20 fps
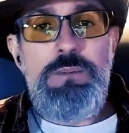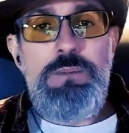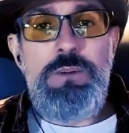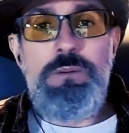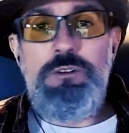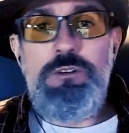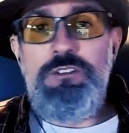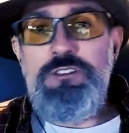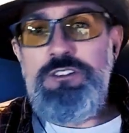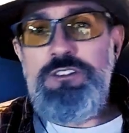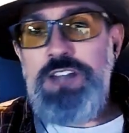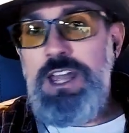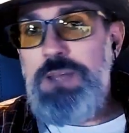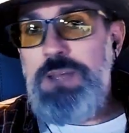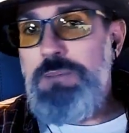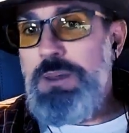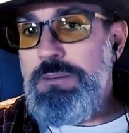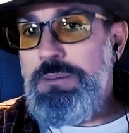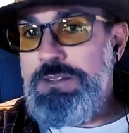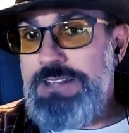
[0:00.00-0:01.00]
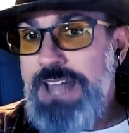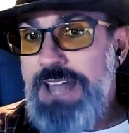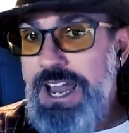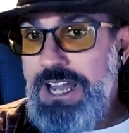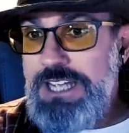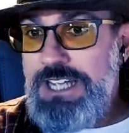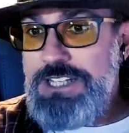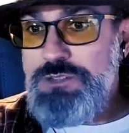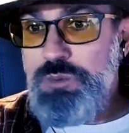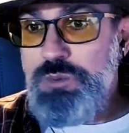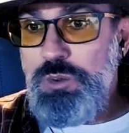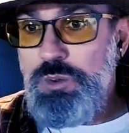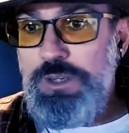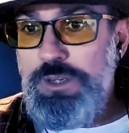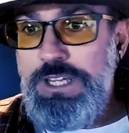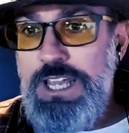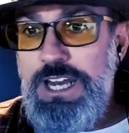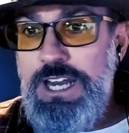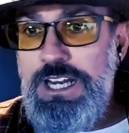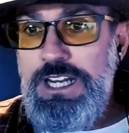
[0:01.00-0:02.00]
People say maybe that is where
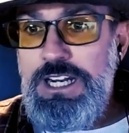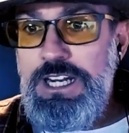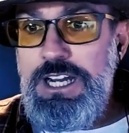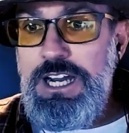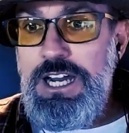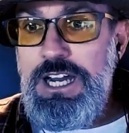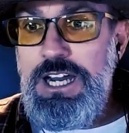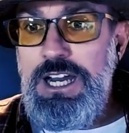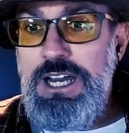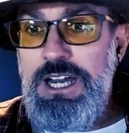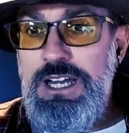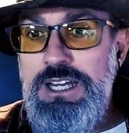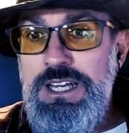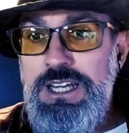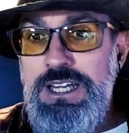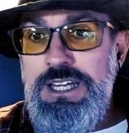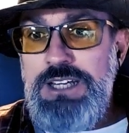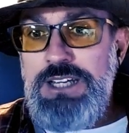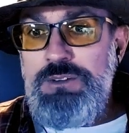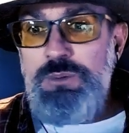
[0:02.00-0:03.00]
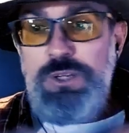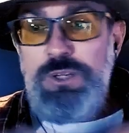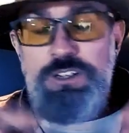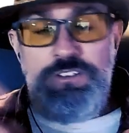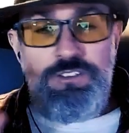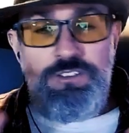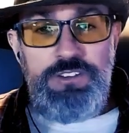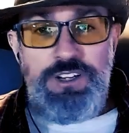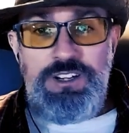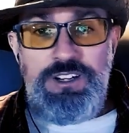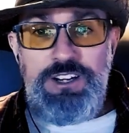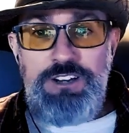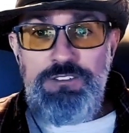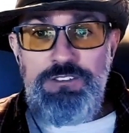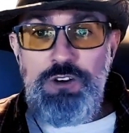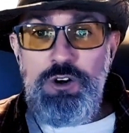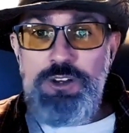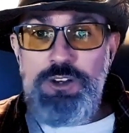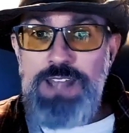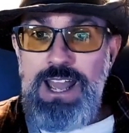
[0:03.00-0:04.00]
we get it. We even
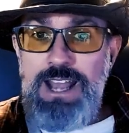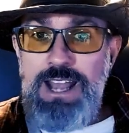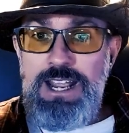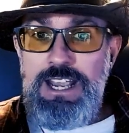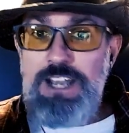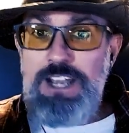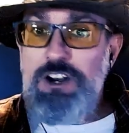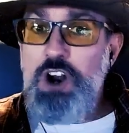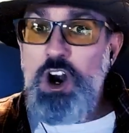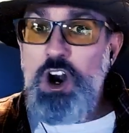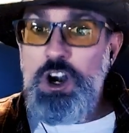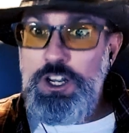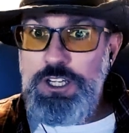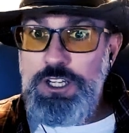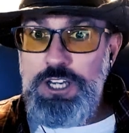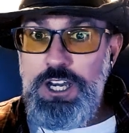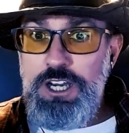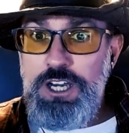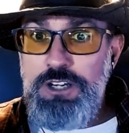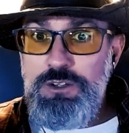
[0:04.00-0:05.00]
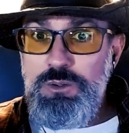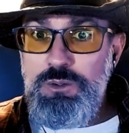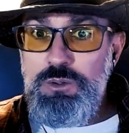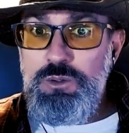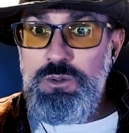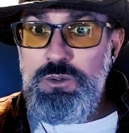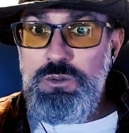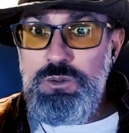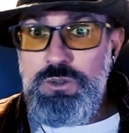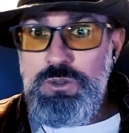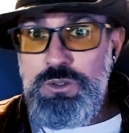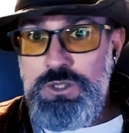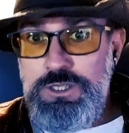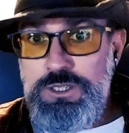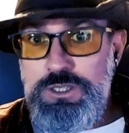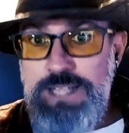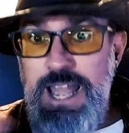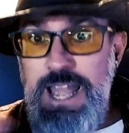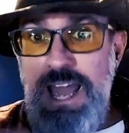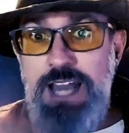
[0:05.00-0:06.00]
have heard that Antarctica,
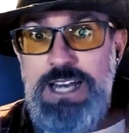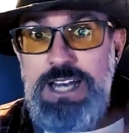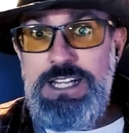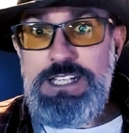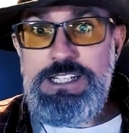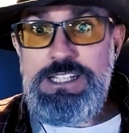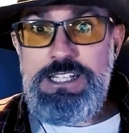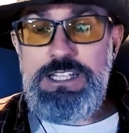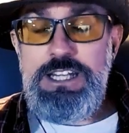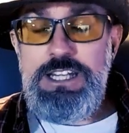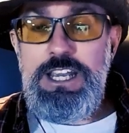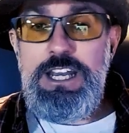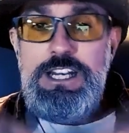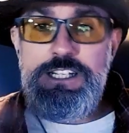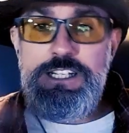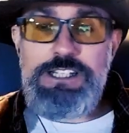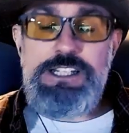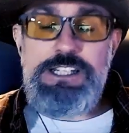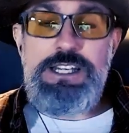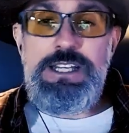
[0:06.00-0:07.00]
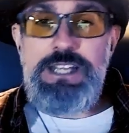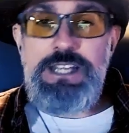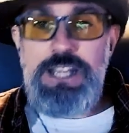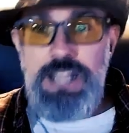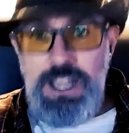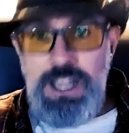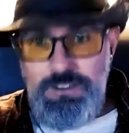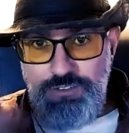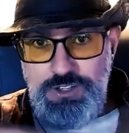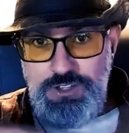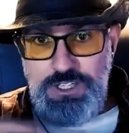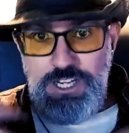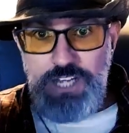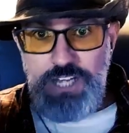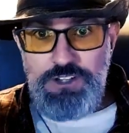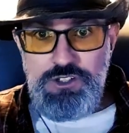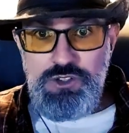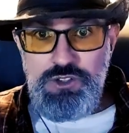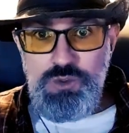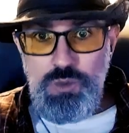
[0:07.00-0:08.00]
that is Atlantis, and after it
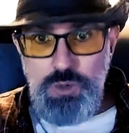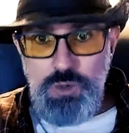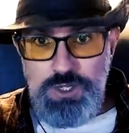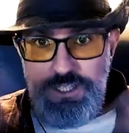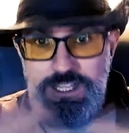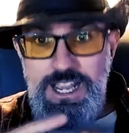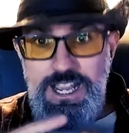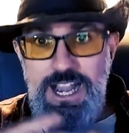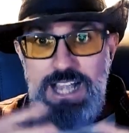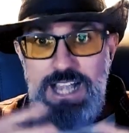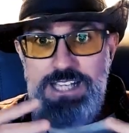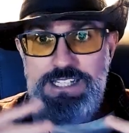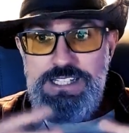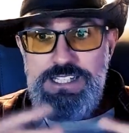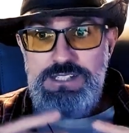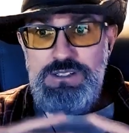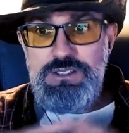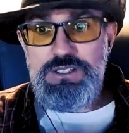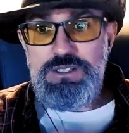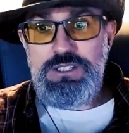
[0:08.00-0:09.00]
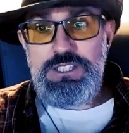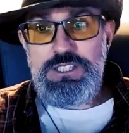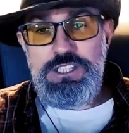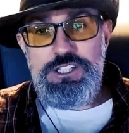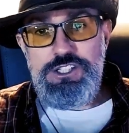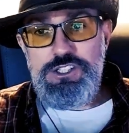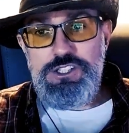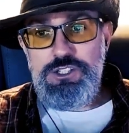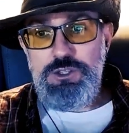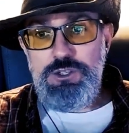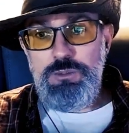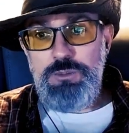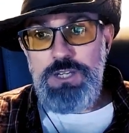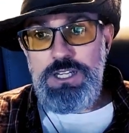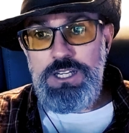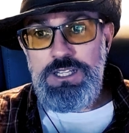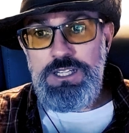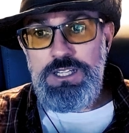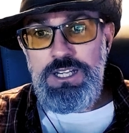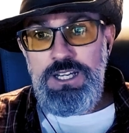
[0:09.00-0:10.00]
got destroyed, the ice consumed
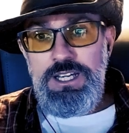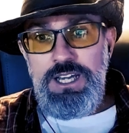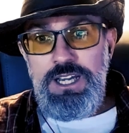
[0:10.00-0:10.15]
it.